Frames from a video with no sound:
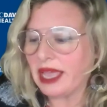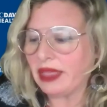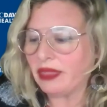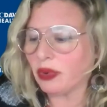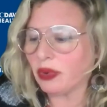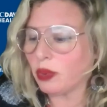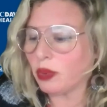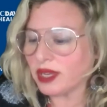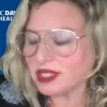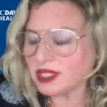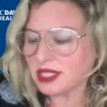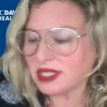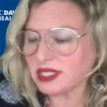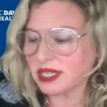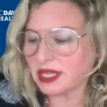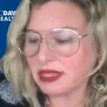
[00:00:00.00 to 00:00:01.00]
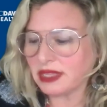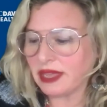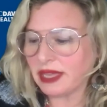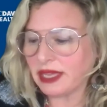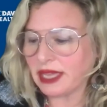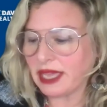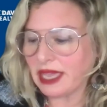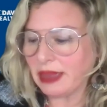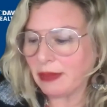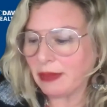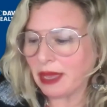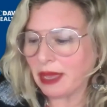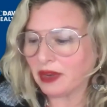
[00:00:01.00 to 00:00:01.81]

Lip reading: And there was a study that came